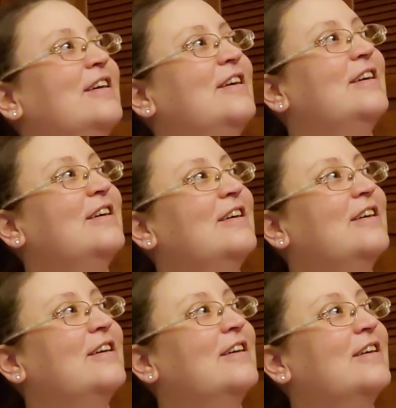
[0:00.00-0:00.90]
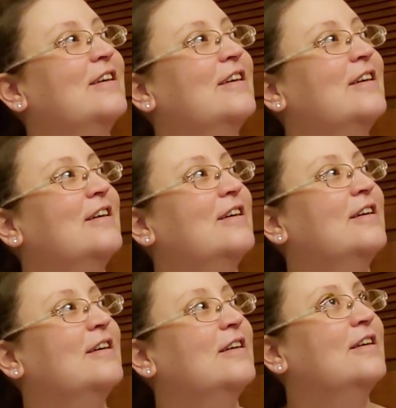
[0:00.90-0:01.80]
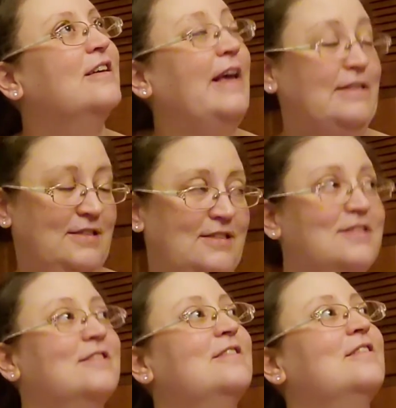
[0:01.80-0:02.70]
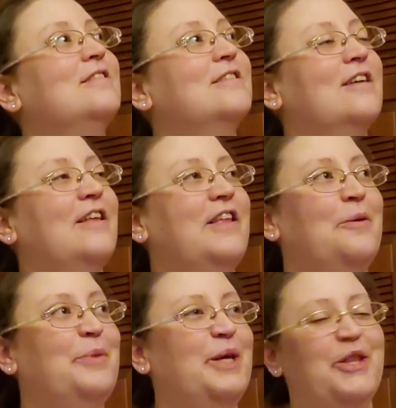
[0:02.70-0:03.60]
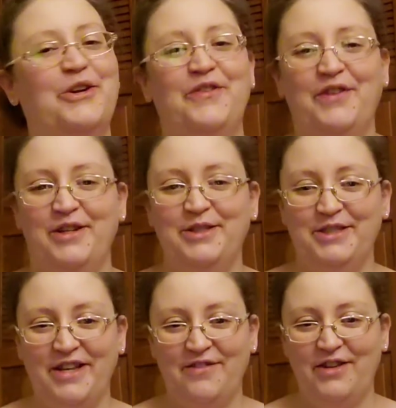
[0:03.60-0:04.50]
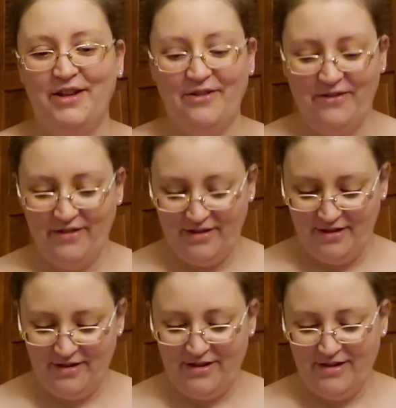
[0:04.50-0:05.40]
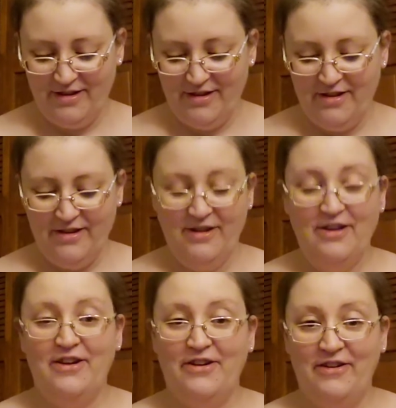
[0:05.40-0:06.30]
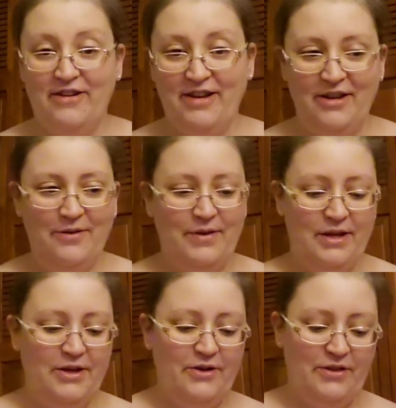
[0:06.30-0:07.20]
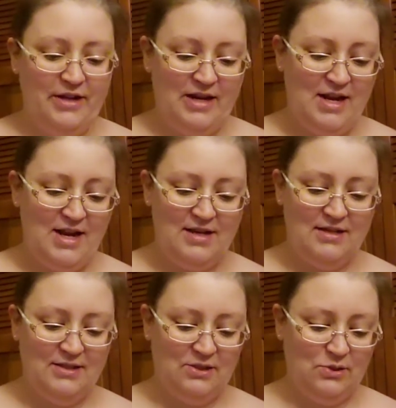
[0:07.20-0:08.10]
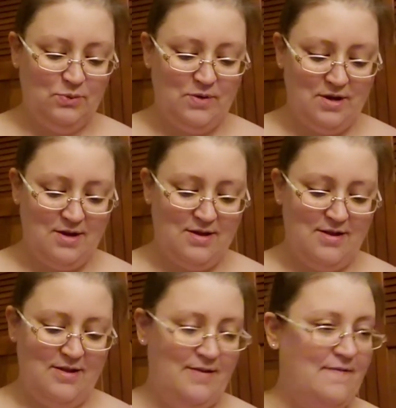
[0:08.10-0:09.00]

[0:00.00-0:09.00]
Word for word: So just take it out when it beeps? Yes. Okay. And then I'll be in there to finish that video. All right, here we go. The next one.